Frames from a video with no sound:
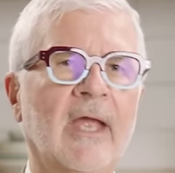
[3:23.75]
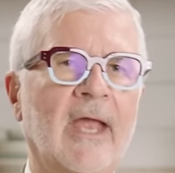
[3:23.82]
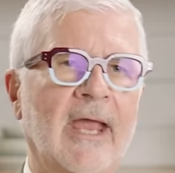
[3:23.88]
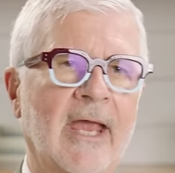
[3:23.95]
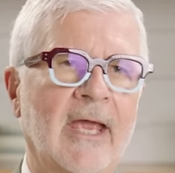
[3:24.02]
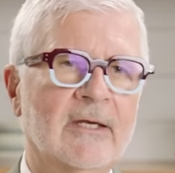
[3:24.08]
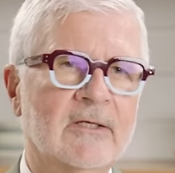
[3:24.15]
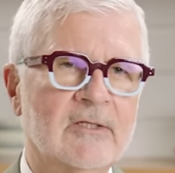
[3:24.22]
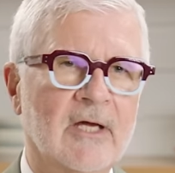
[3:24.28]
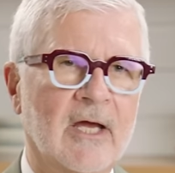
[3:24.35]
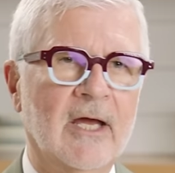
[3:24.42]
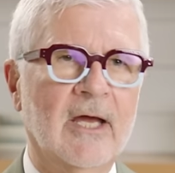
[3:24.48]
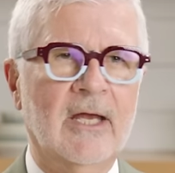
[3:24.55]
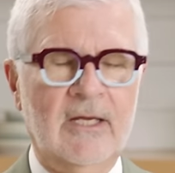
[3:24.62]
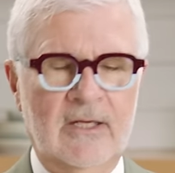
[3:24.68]

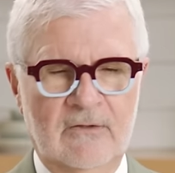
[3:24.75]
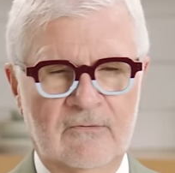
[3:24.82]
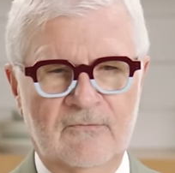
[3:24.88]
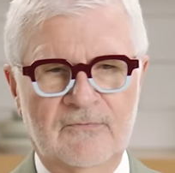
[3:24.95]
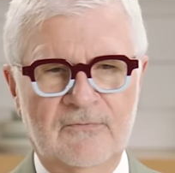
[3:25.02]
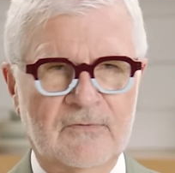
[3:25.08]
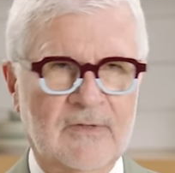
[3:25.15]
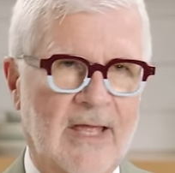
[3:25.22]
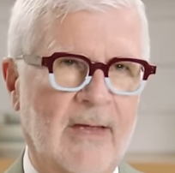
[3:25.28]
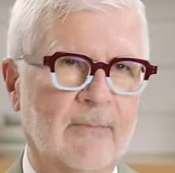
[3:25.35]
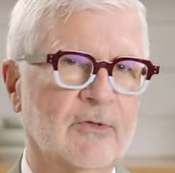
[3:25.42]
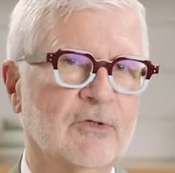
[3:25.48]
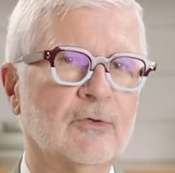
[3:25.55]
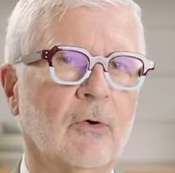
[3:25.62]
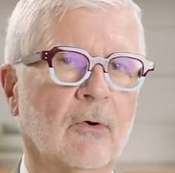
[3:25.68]

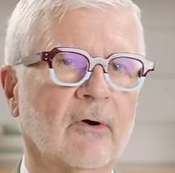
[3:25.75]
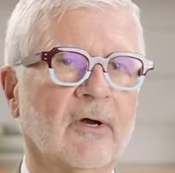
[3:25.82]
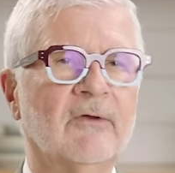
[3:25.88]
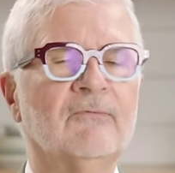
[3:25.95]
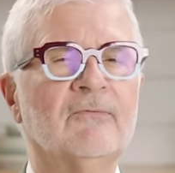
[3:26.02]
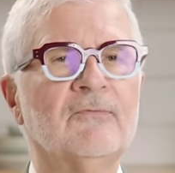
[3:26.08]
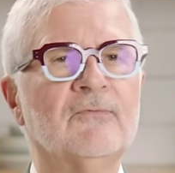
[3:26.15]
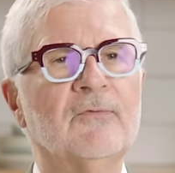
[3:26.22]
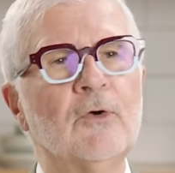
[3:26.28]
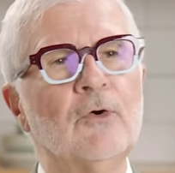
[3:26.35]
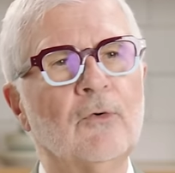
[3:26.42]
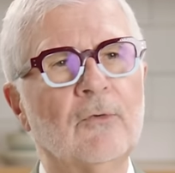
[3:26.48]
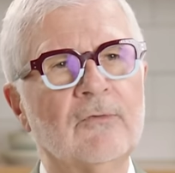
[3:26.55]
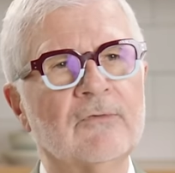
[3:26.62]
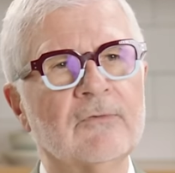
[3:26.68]
anti-inflammatory
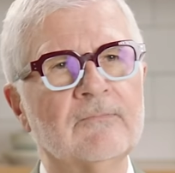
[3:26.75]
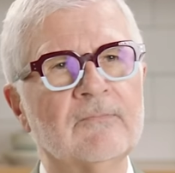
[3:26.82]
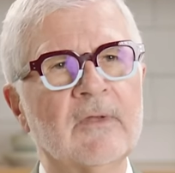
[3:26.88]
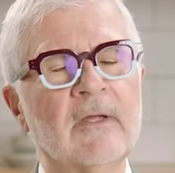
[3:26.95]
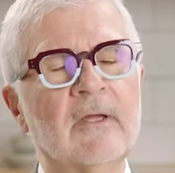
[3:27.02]
foods,